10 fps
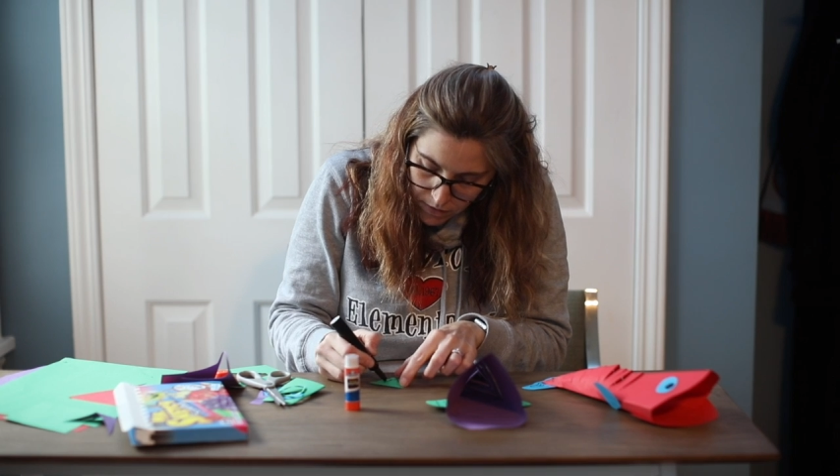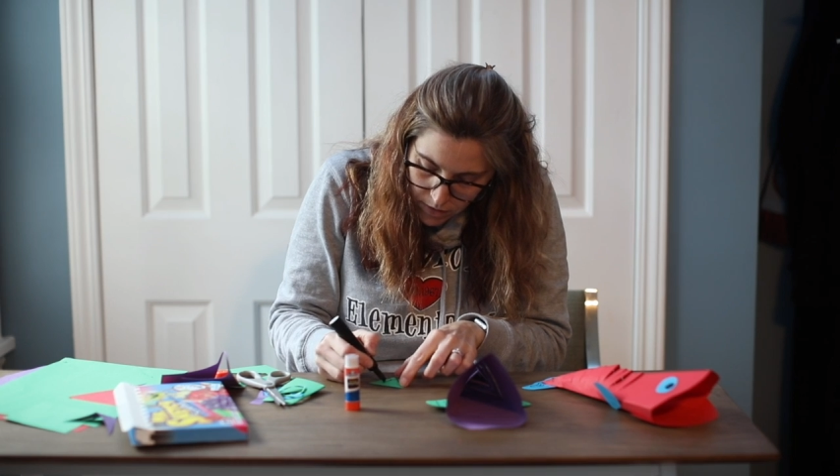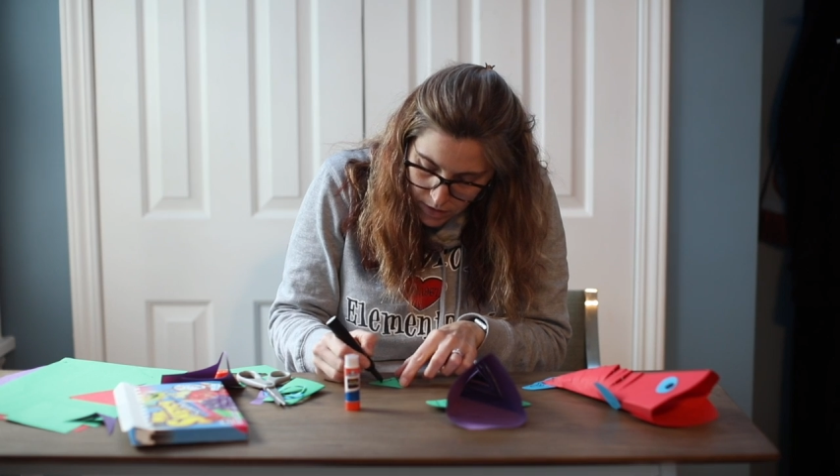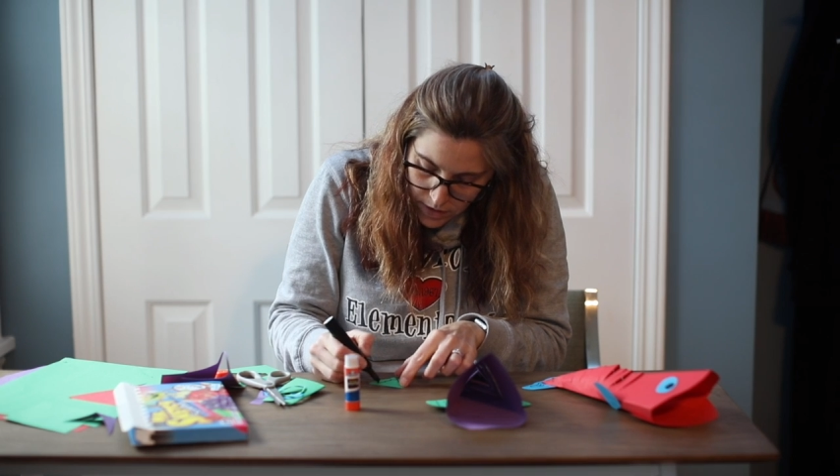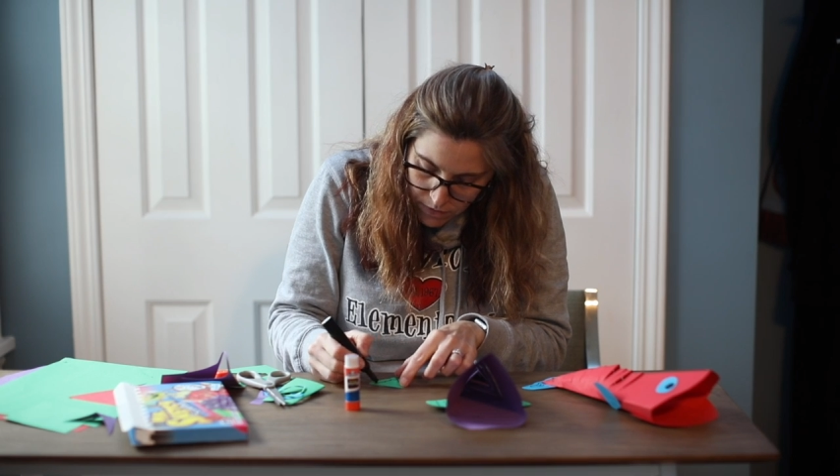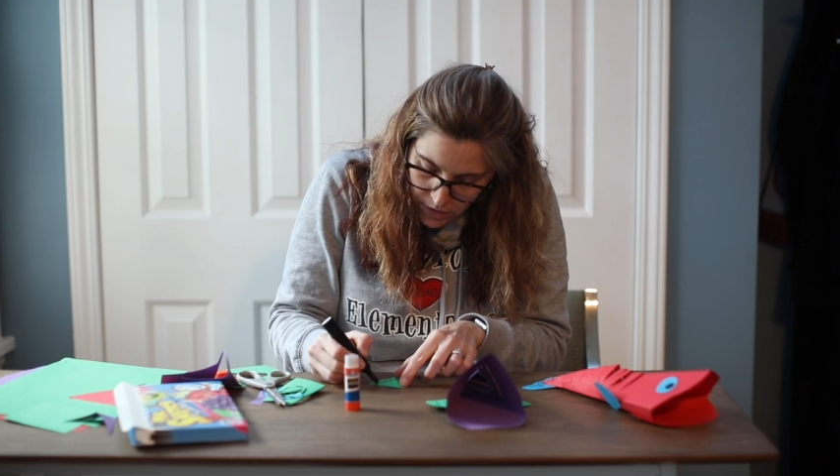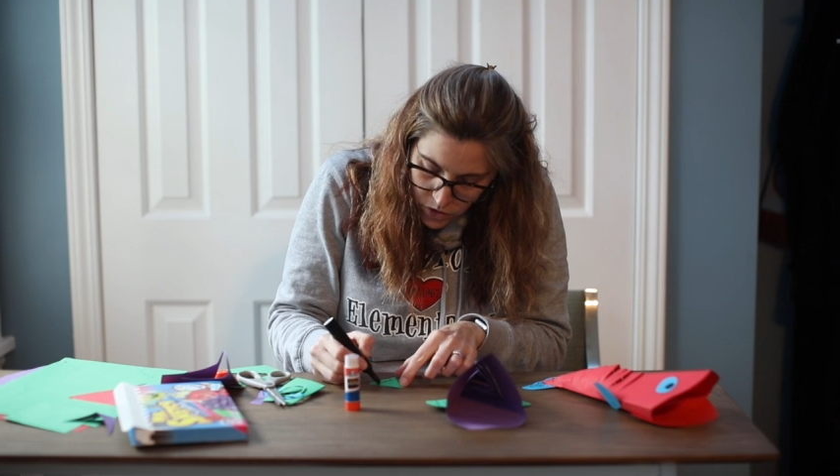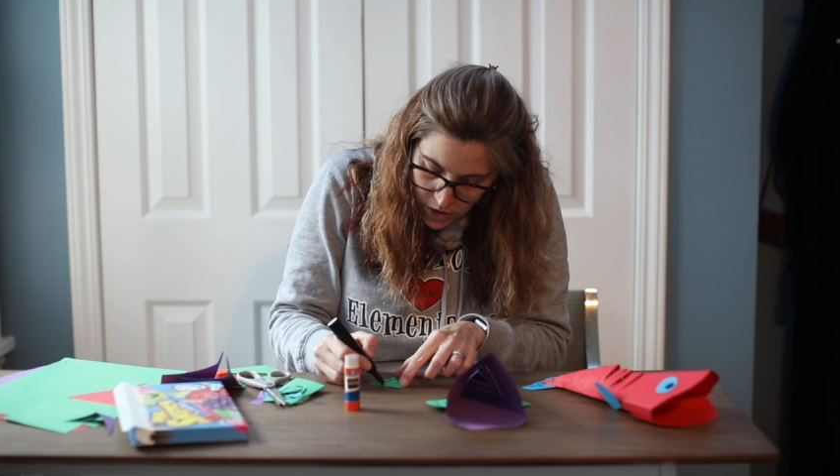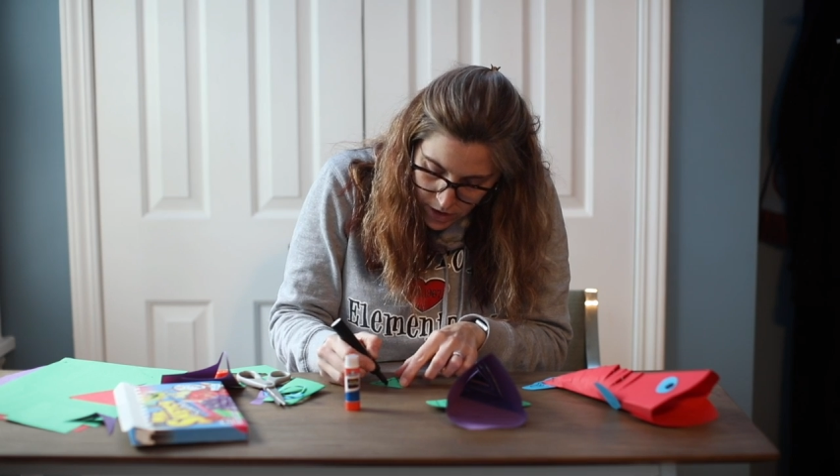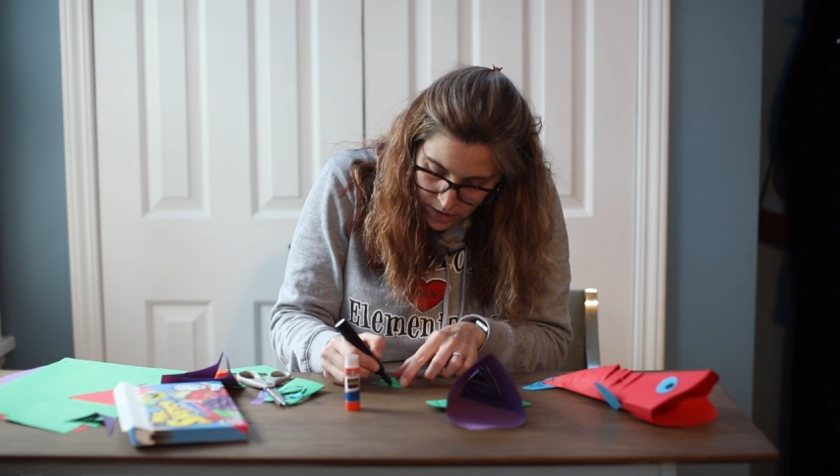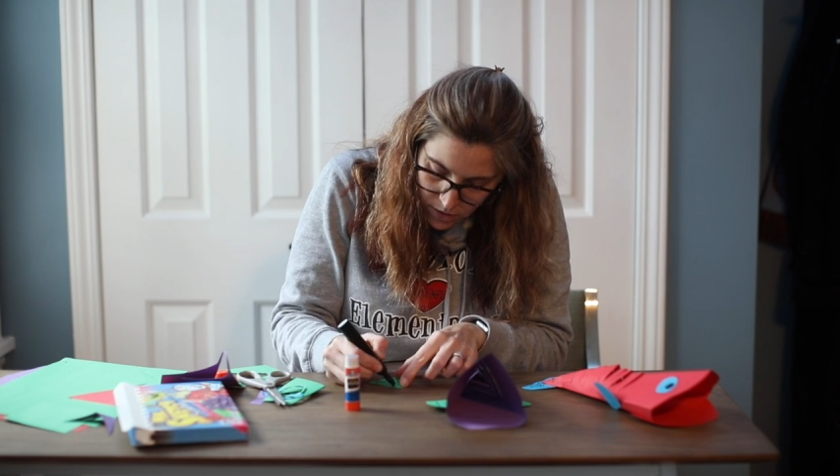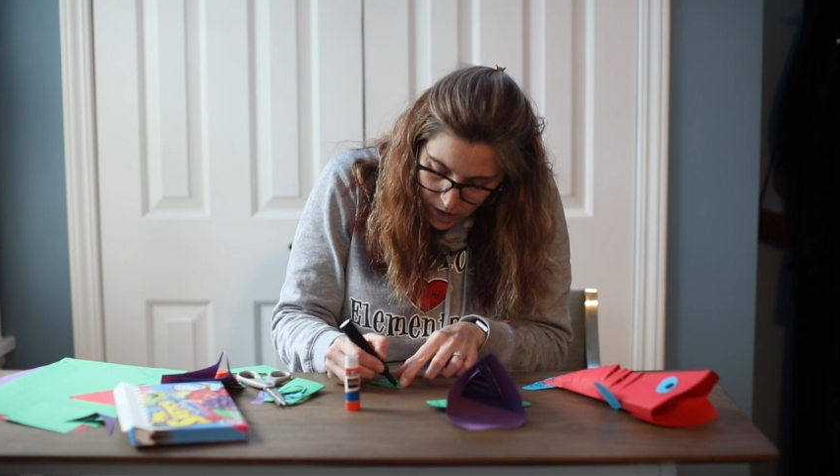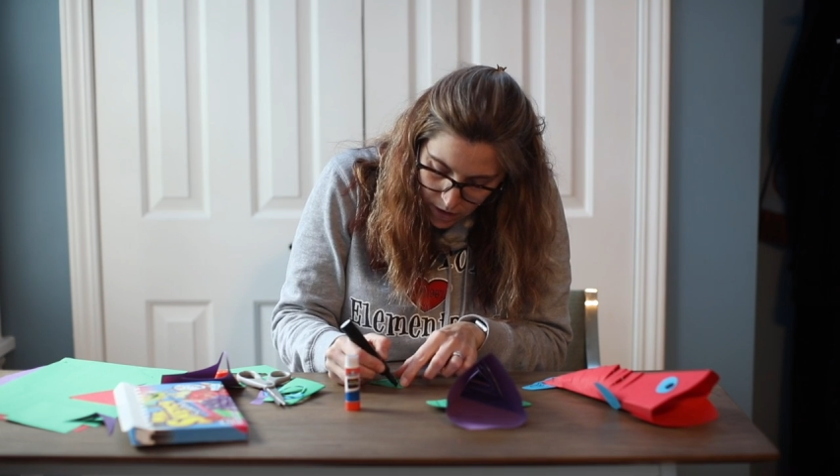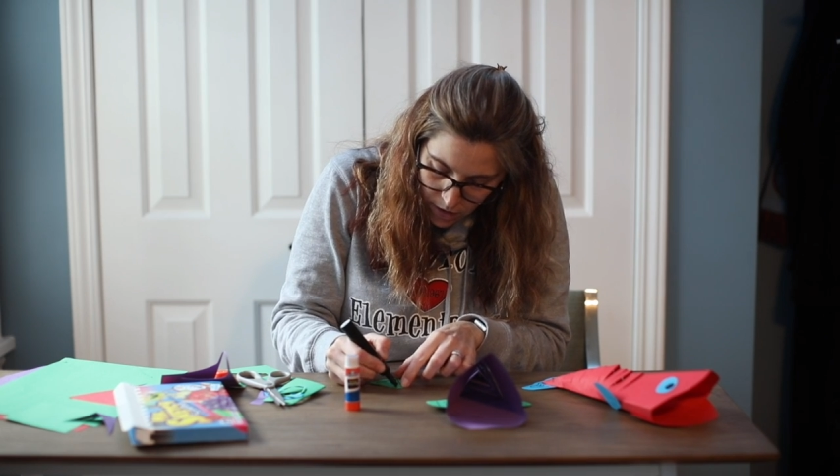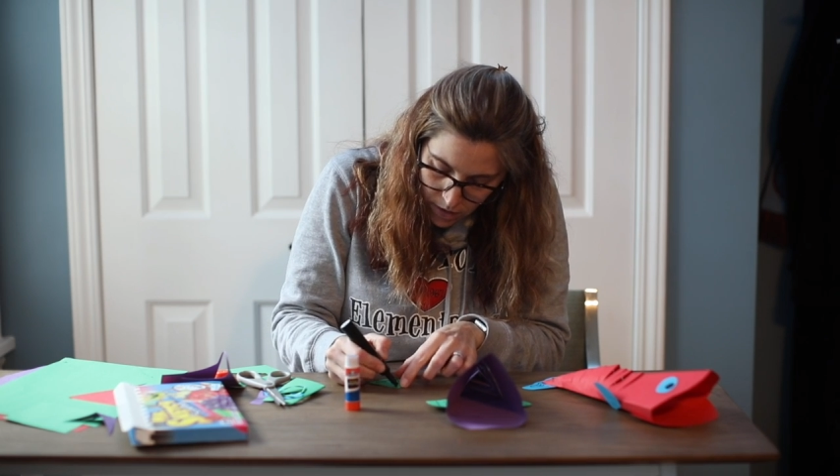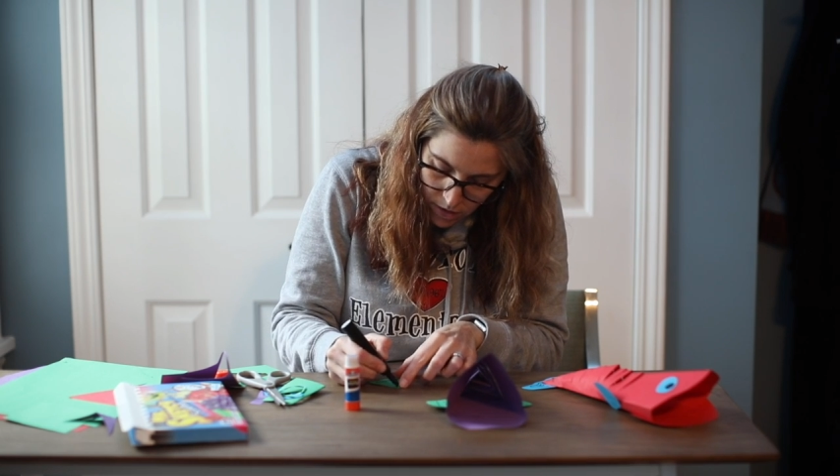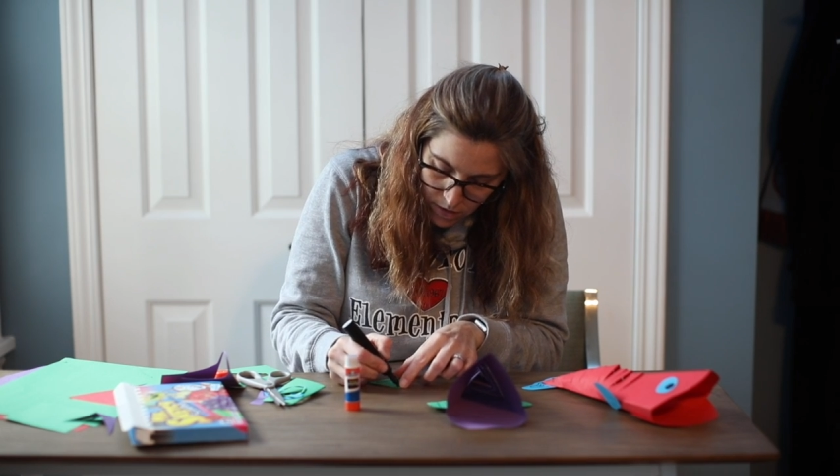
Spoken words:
for this fishy so he can